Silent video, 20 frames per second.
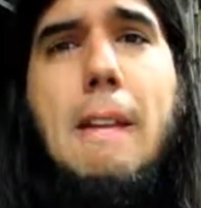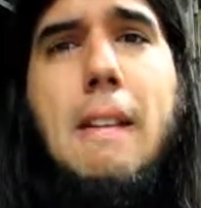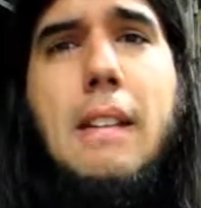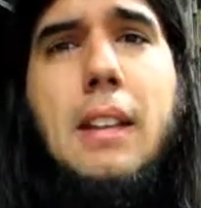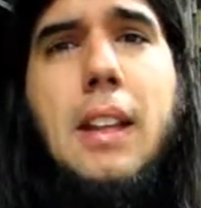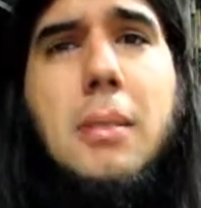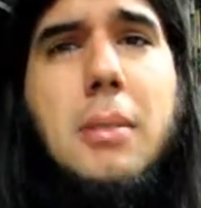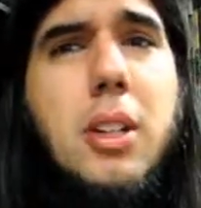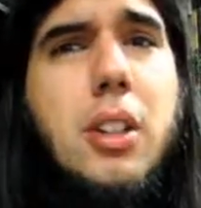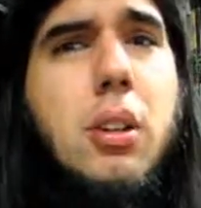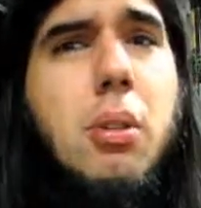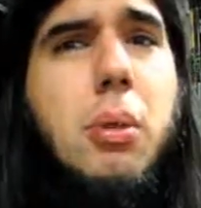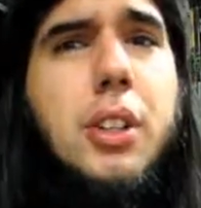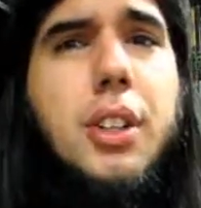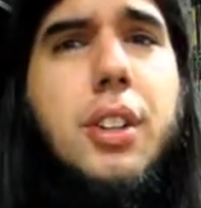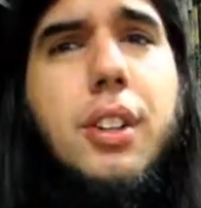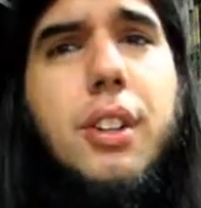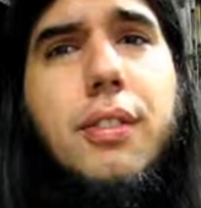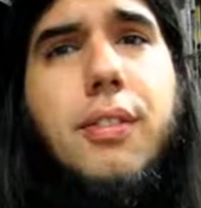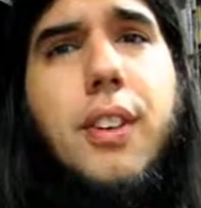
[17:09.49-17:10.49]
let me know what
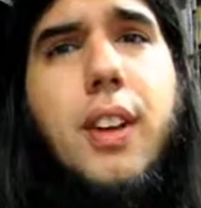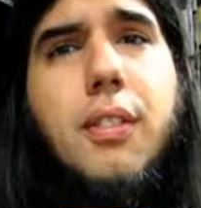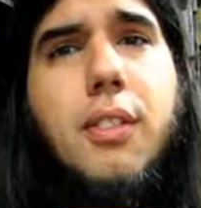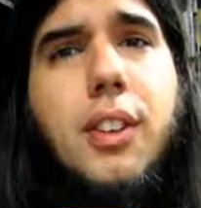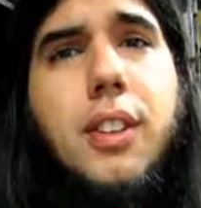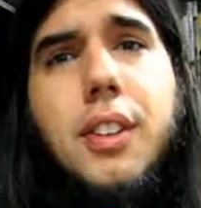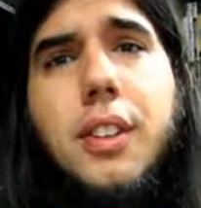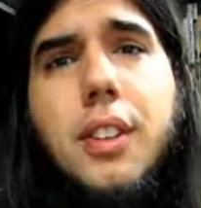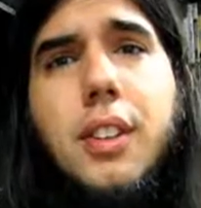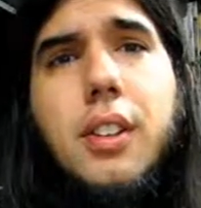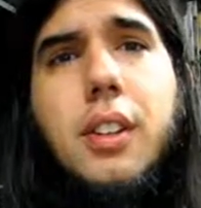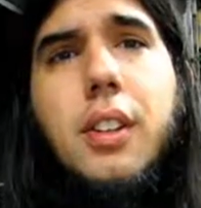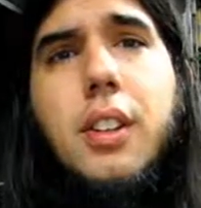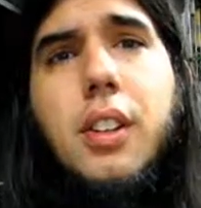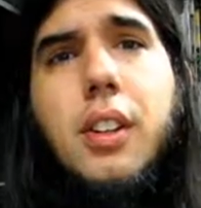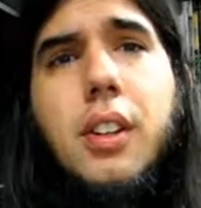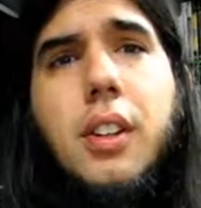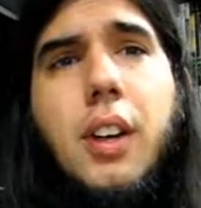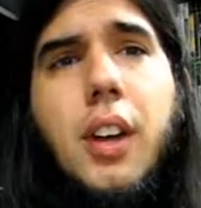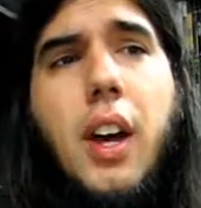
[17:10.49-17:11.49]
your favorite
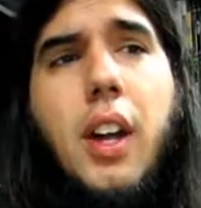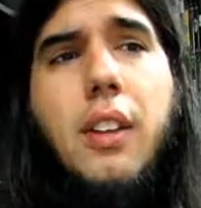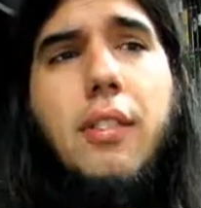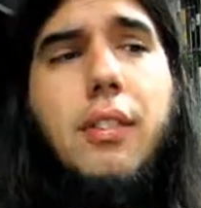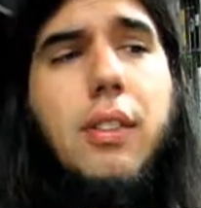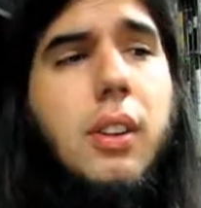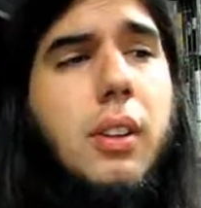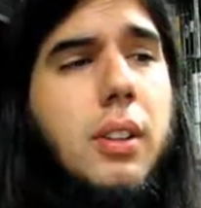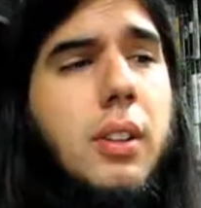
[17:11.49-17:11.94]
kind of